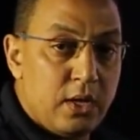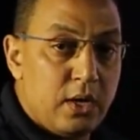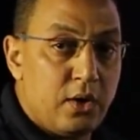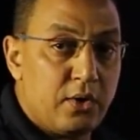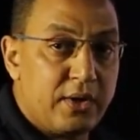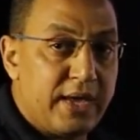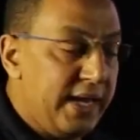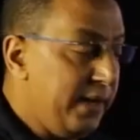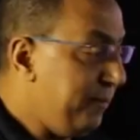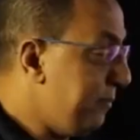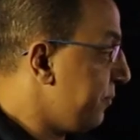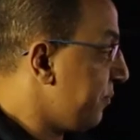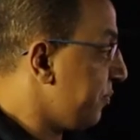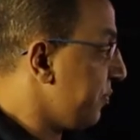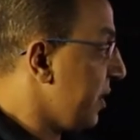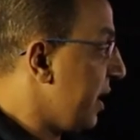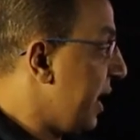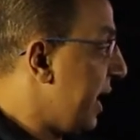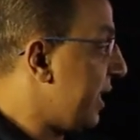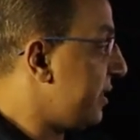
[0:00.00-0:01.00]
Okay,
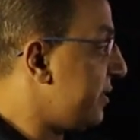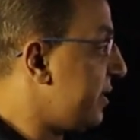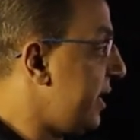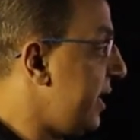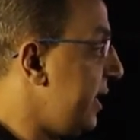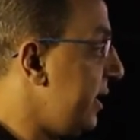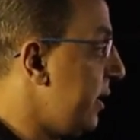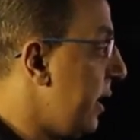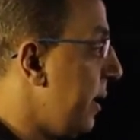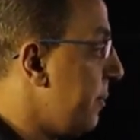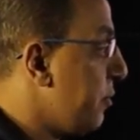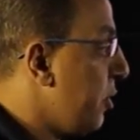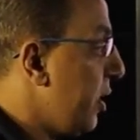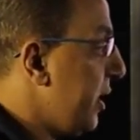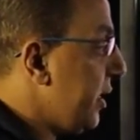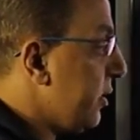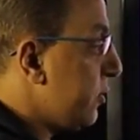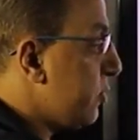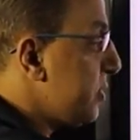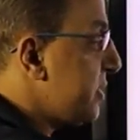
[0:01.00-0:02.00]
and here I'm
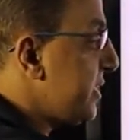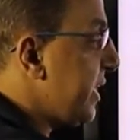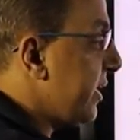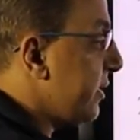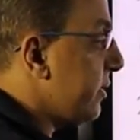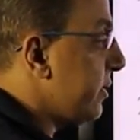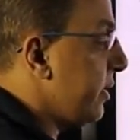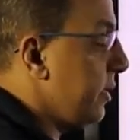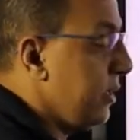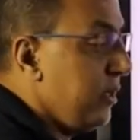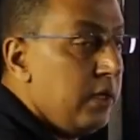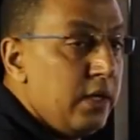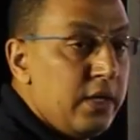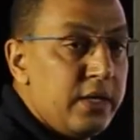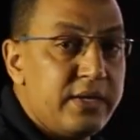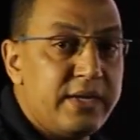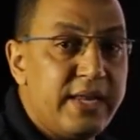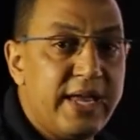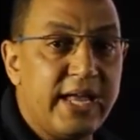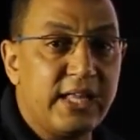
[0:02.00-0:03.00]
going to send
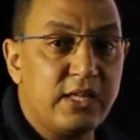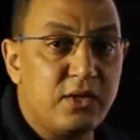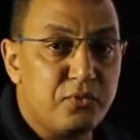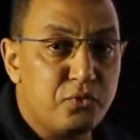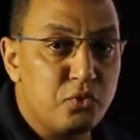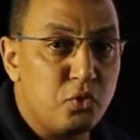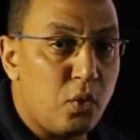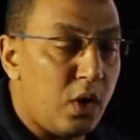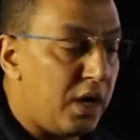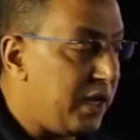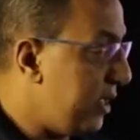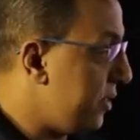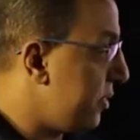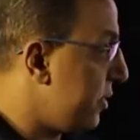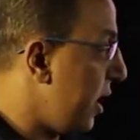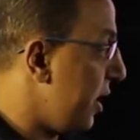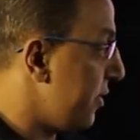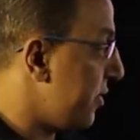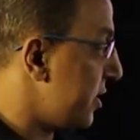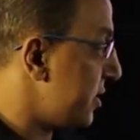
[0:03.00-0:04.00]
negative 2y in
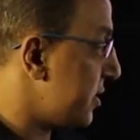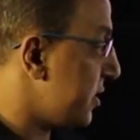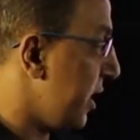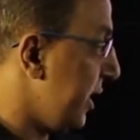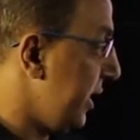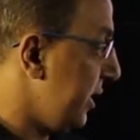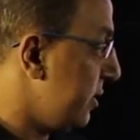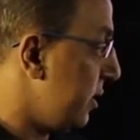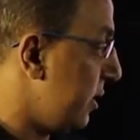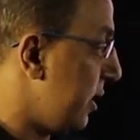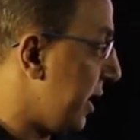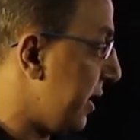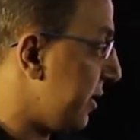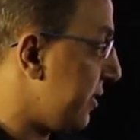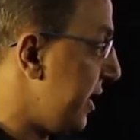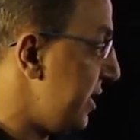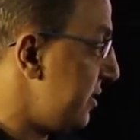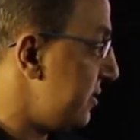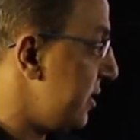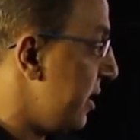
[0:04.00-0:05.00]
the other side like
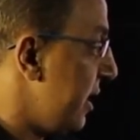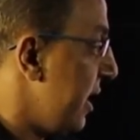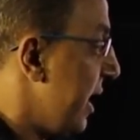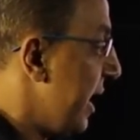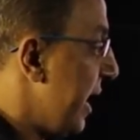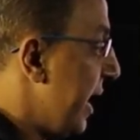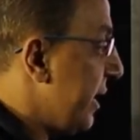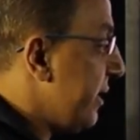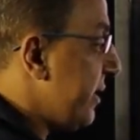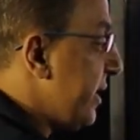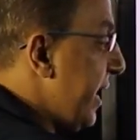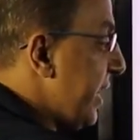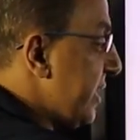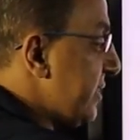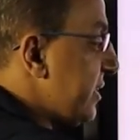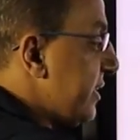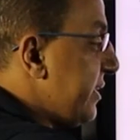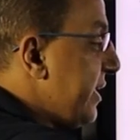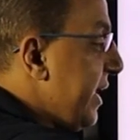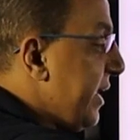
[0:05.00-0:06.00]
this, and the
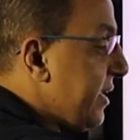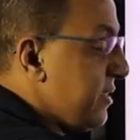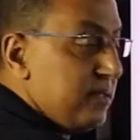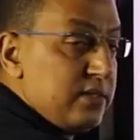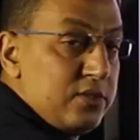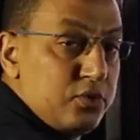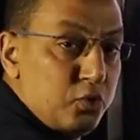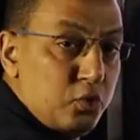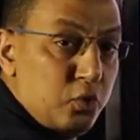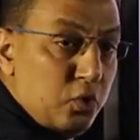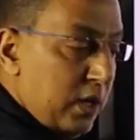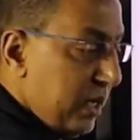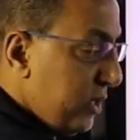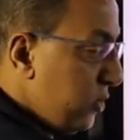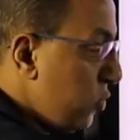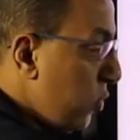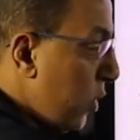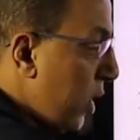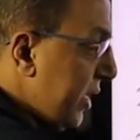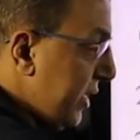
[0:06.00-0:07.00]
x takes 2
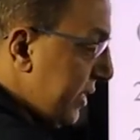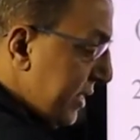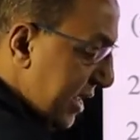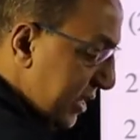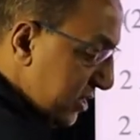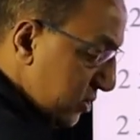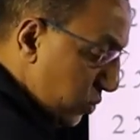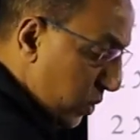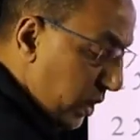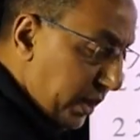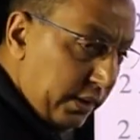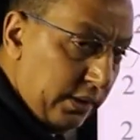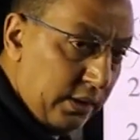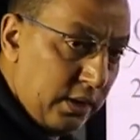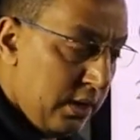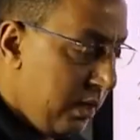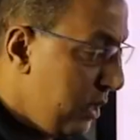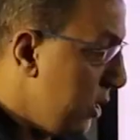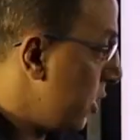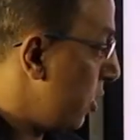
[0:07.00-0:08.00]
and y takes 1.
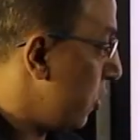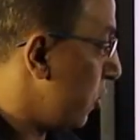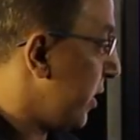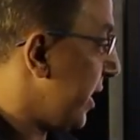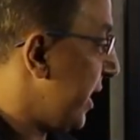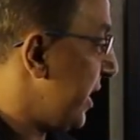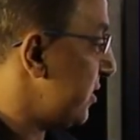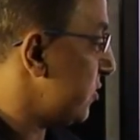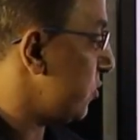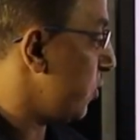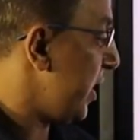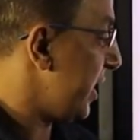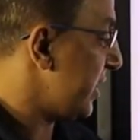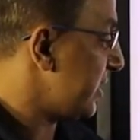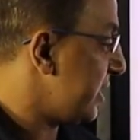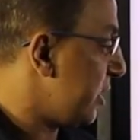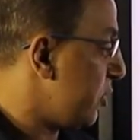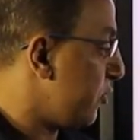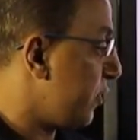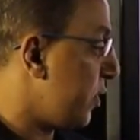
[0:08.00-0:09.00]
Okay, so
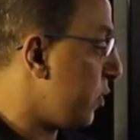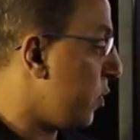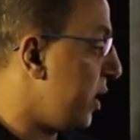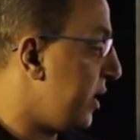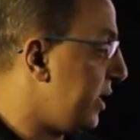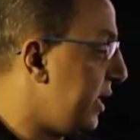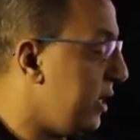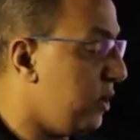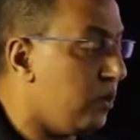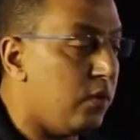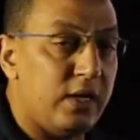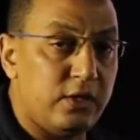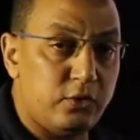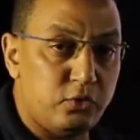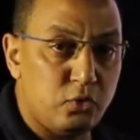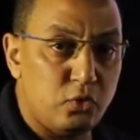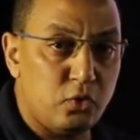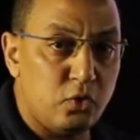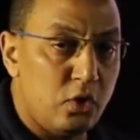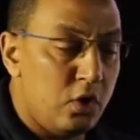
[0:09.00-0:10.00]
x over y equal
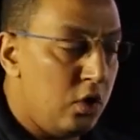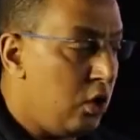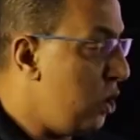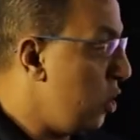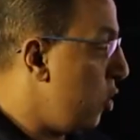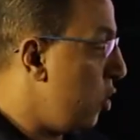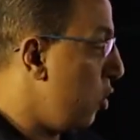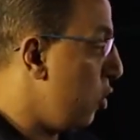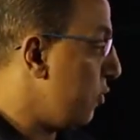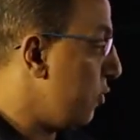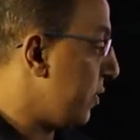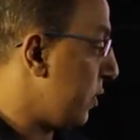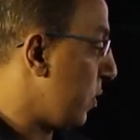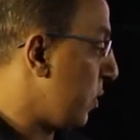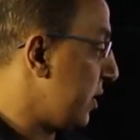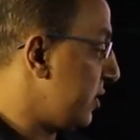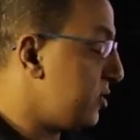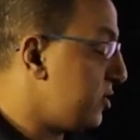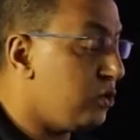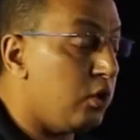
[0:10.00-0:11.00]
2 over
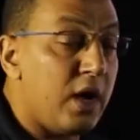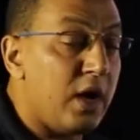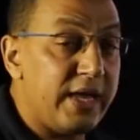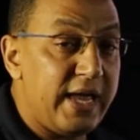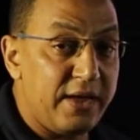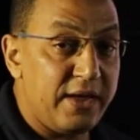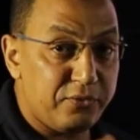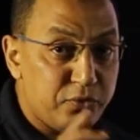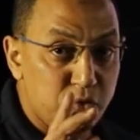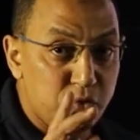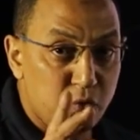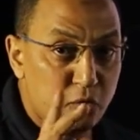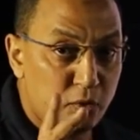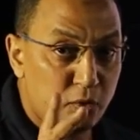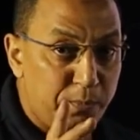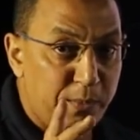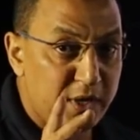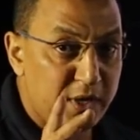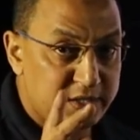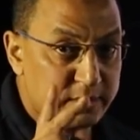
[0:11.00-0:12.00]
1. So I have
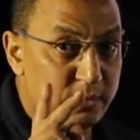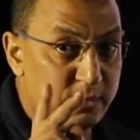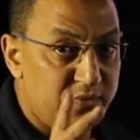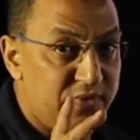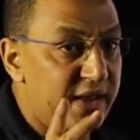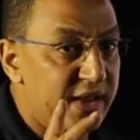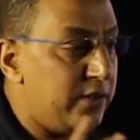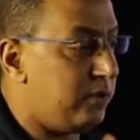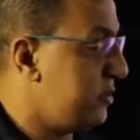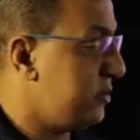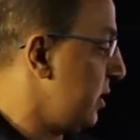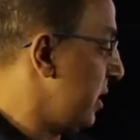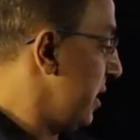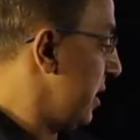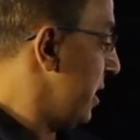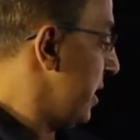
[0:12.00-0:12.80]
two possible values.